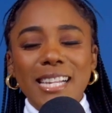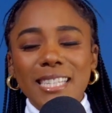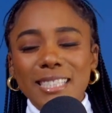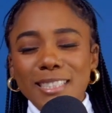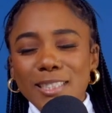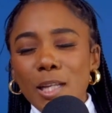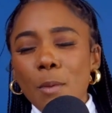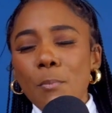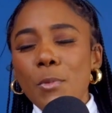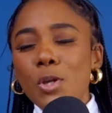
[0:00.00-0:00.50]

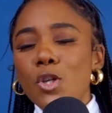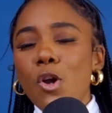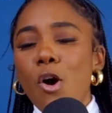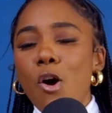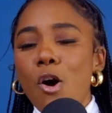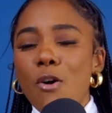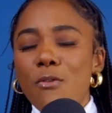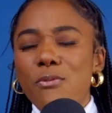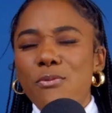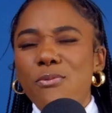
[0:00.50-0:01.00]
some of
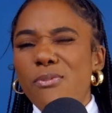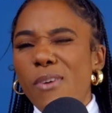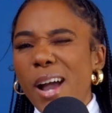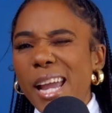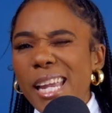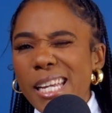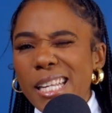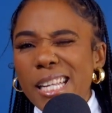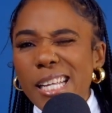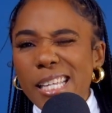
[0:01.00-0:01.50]
y'all
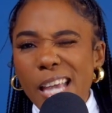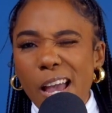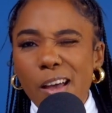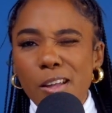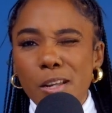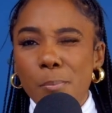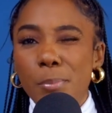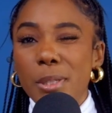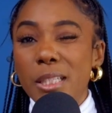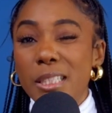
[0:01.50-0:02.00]
fighting
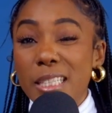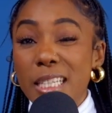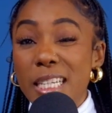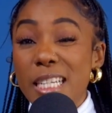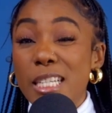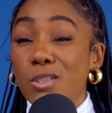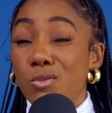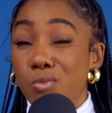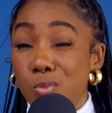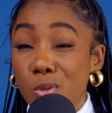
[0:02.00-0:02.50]

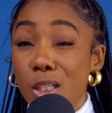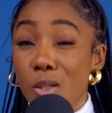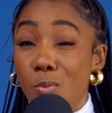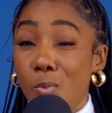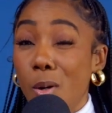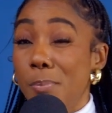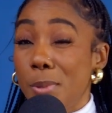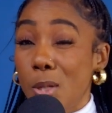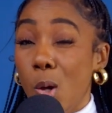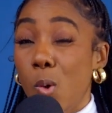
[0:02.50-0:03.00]
accountability is really
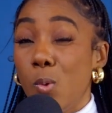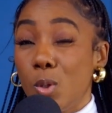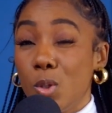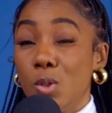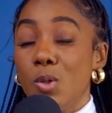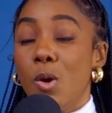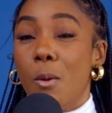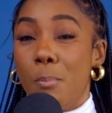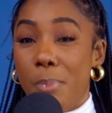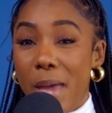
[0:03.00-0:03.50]
what be
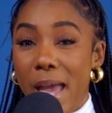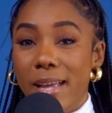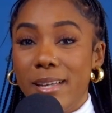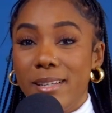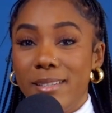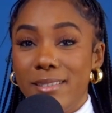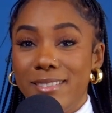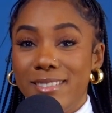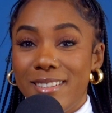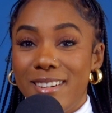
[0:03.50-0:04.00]
holding y'all
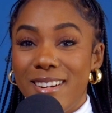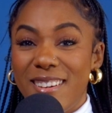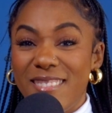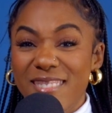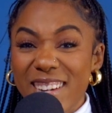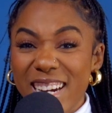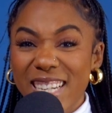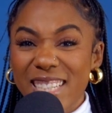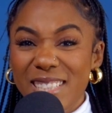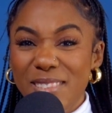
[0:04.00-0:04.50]
back.
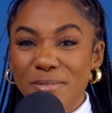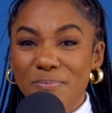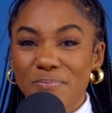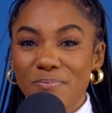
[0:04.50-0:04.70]
All right.